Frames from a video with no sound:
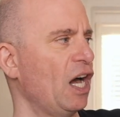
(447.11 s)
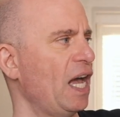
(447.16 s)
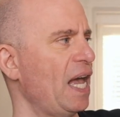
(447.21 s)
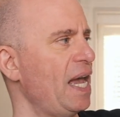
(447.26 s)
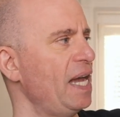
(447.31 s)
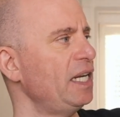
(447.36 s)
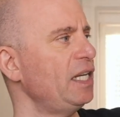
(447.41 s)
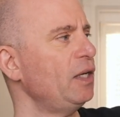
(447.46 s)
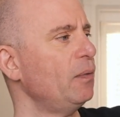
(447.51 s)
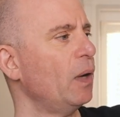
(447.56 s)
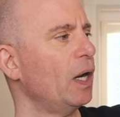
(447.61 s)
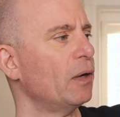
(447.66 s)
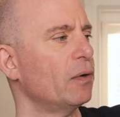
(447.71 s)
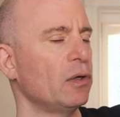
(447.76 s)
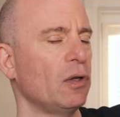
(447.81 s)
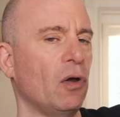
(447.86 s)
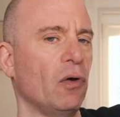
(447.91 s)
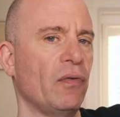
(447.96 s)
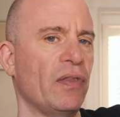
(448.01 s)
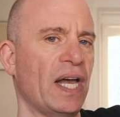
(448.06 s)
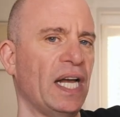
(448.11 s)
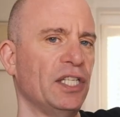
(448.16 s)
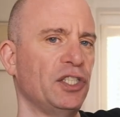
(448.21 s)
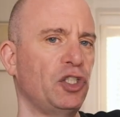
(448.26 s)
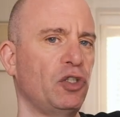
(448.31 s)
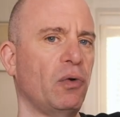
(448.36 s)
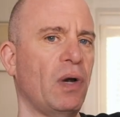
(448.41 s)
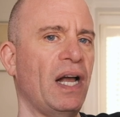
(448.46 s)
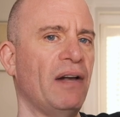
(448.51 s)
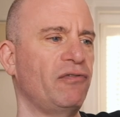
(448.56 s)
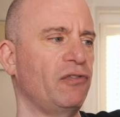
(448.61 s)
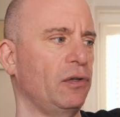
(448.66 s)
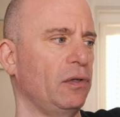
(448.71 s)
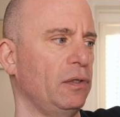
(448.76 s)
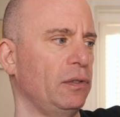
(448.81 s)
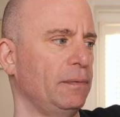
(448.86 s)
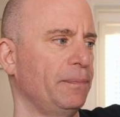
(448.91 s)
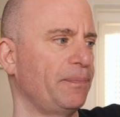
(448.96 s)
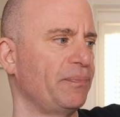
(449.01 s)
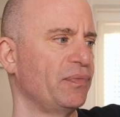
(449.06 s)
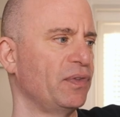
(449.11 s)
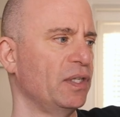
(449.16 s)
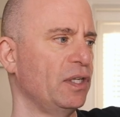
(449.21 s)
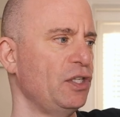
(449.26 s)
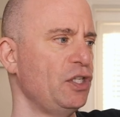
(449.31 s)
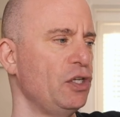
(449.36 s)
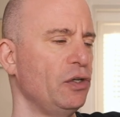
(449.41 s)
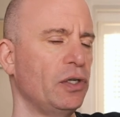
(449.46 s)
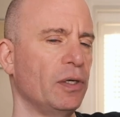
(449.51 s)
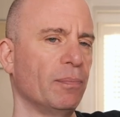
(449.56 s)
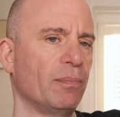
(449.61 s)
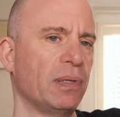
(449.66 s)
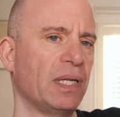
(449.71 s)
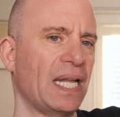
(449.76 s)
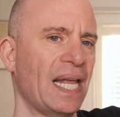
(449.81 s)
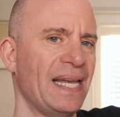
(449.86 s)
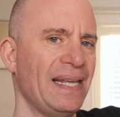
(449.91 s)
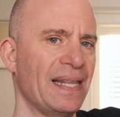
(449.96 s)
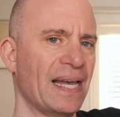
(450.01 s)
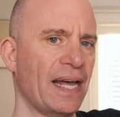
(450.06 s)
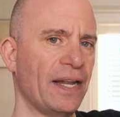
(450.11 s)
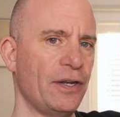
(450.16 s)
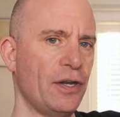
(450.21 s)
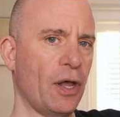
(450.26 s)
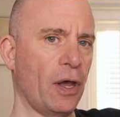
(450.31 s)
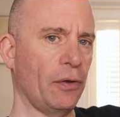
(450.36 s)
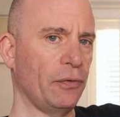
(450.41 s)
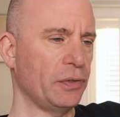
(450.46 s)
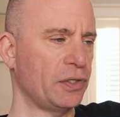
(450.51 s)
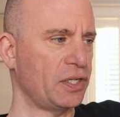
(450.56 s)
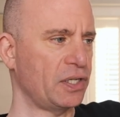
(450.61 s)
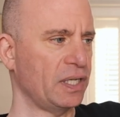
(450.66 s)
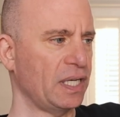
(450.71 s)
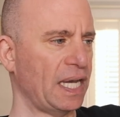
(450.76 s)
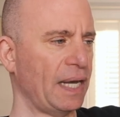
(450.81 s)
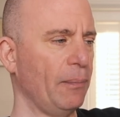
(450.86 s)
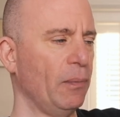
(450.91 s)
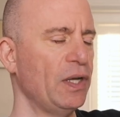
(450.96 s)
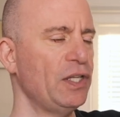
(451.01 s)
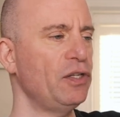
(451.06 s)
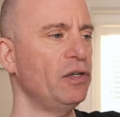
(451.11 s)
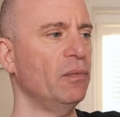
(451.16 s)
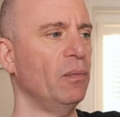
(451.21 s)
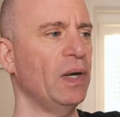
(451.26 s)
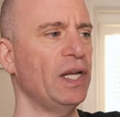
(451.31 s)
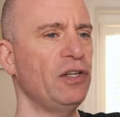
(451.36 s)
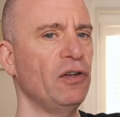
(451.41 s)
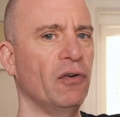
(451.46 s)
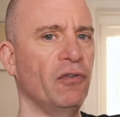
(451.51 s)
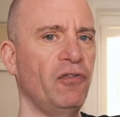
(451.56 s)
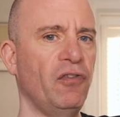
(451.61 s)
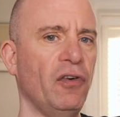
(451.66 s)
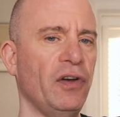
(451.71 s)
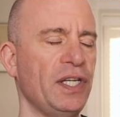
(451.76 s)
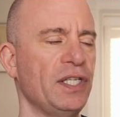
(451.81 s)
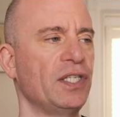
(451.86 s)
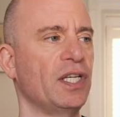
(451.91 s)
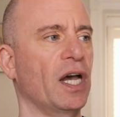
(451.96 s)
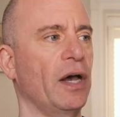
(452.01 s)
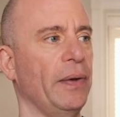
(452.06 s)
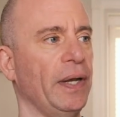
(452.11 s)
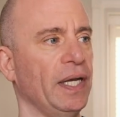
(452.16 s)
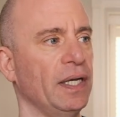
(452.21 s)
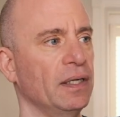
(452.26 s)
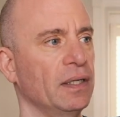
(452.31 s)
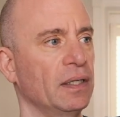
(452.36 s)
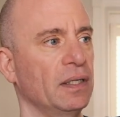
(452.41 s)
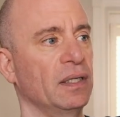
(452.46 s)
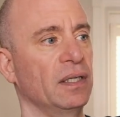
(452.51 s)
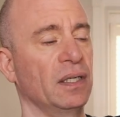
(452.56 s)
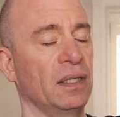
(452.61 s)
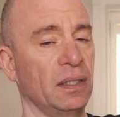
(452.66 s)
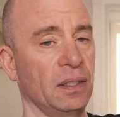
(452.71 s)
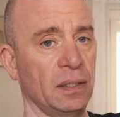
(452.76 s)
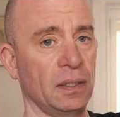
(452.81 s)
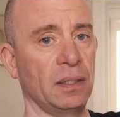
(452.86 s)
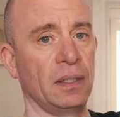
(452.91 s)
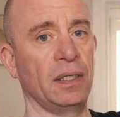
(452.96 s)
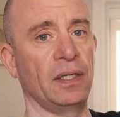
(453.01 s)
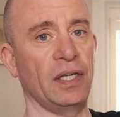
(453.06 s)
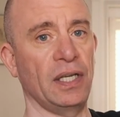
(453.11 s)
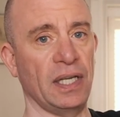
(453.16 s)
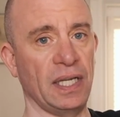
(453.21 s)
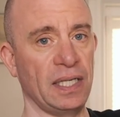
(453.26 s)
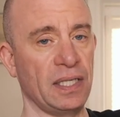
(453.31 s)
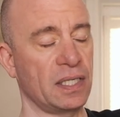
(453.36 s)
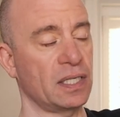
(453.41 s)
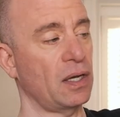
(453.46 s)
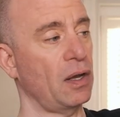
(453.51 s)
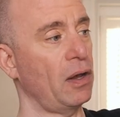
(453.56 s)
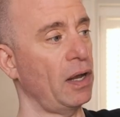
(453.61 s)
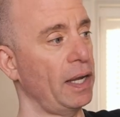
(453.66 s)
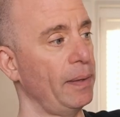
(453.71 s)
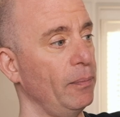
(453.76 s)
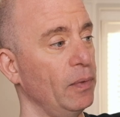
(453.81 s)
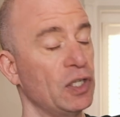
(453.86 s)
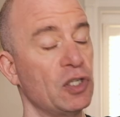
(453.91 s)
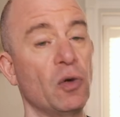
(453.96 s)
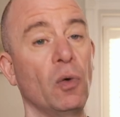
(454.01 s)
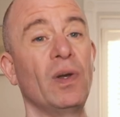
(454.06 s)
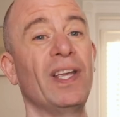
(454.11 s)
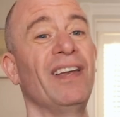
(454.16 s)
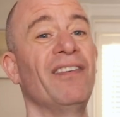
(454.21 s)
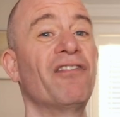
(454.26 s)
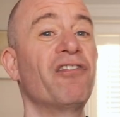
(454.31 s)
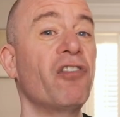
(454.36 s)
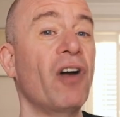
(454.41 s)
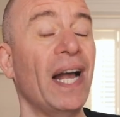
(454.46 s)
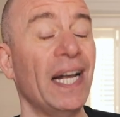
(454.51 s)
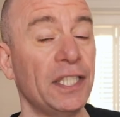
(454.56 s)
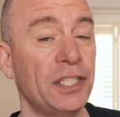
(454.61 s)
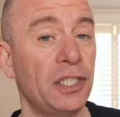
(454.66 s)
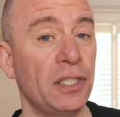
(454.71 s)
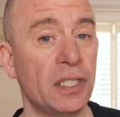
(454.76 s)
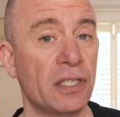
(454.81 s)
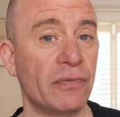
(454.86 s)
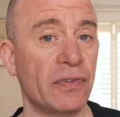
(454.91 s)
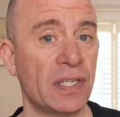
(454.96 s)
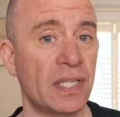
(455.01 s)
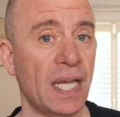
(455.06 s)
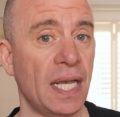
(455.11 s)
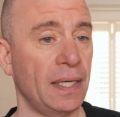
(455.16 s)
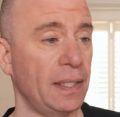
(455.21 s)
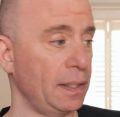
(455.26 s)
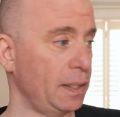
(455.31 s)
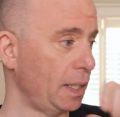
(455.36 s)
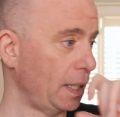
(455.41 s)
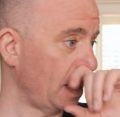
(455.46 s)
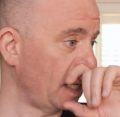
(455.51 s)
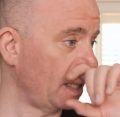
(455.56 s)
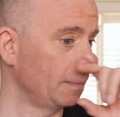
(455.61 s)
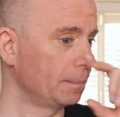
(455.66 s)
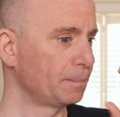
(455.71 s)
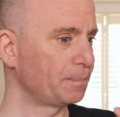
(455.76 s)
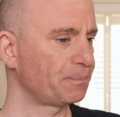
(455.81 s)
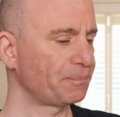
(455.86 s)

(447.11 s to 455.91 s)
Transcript: Anywhere along that travel, you can play that note. And when your foot is going in time, we're talking fractions of a second here.